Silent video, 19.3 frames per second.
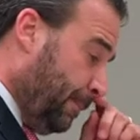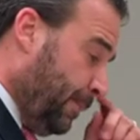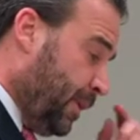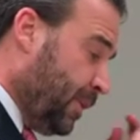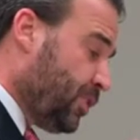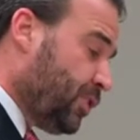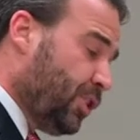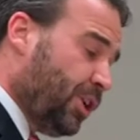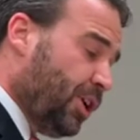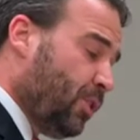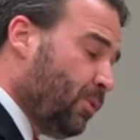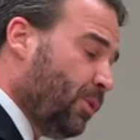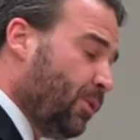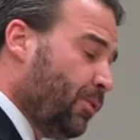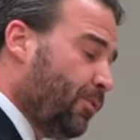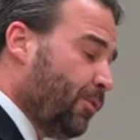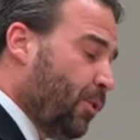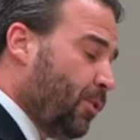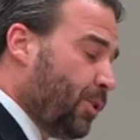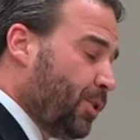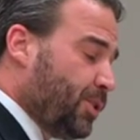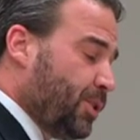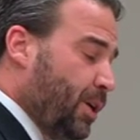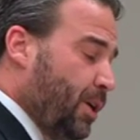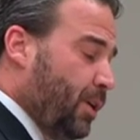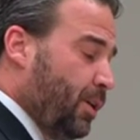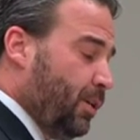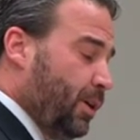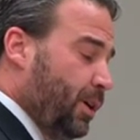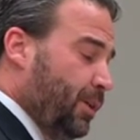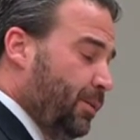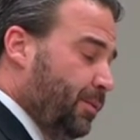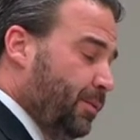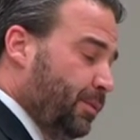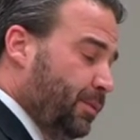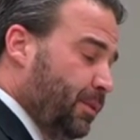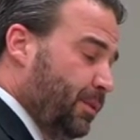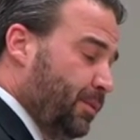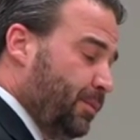This year, we'll focus our
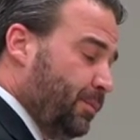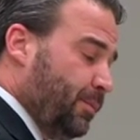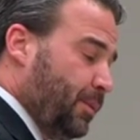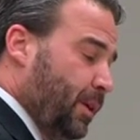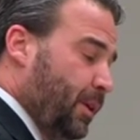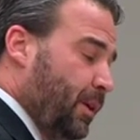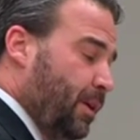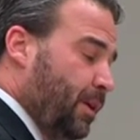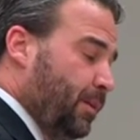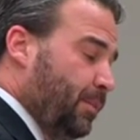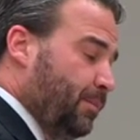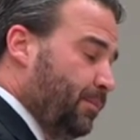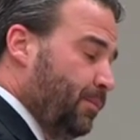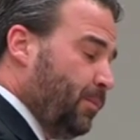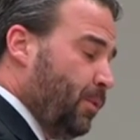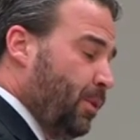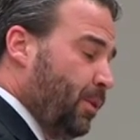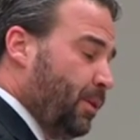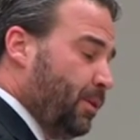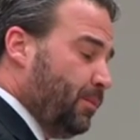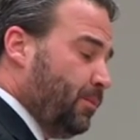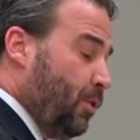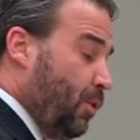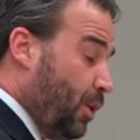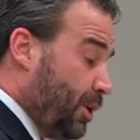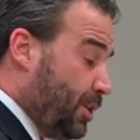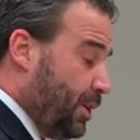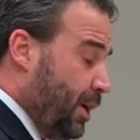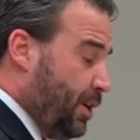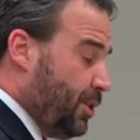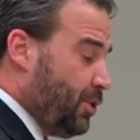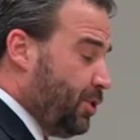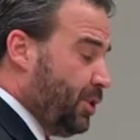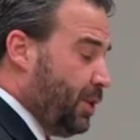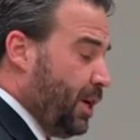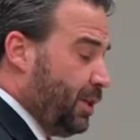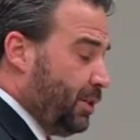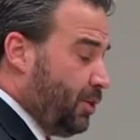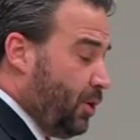more
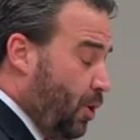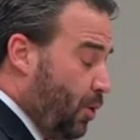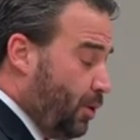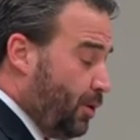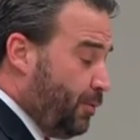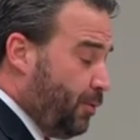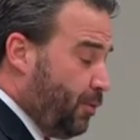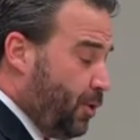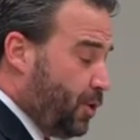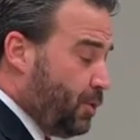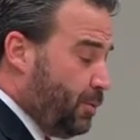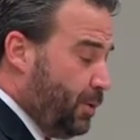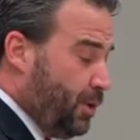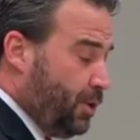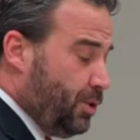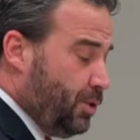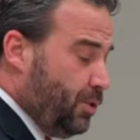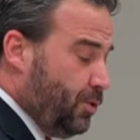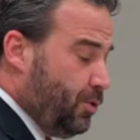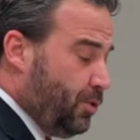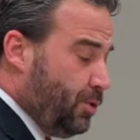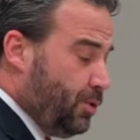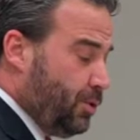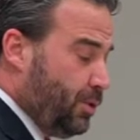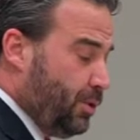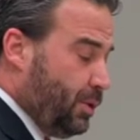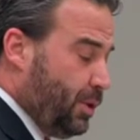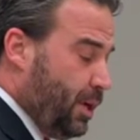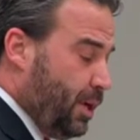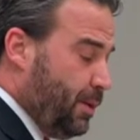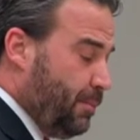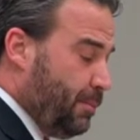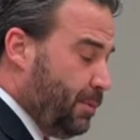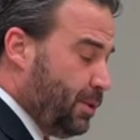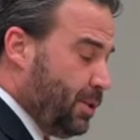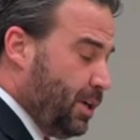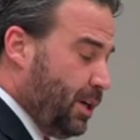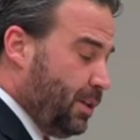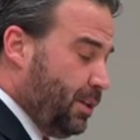attention on code enforcement issues and in
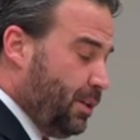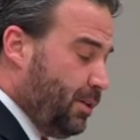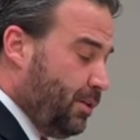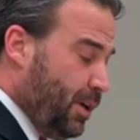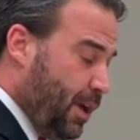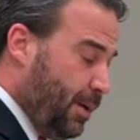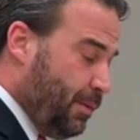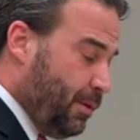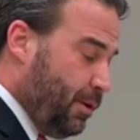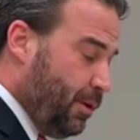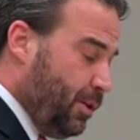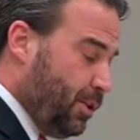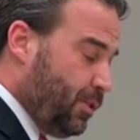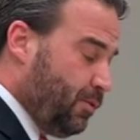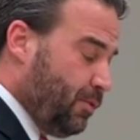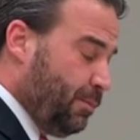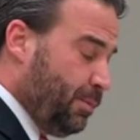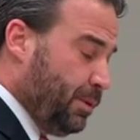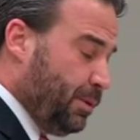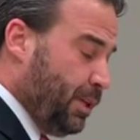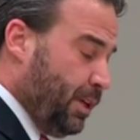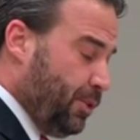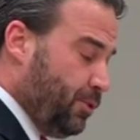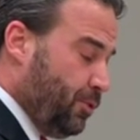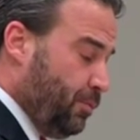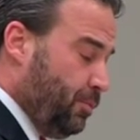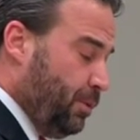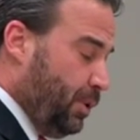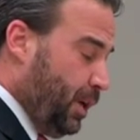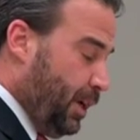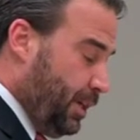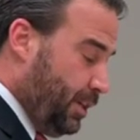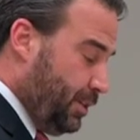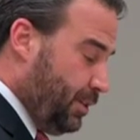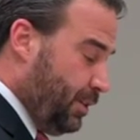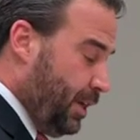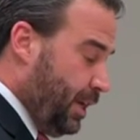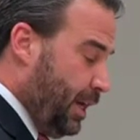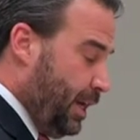protecting our neighborhoods from potential
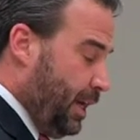blight.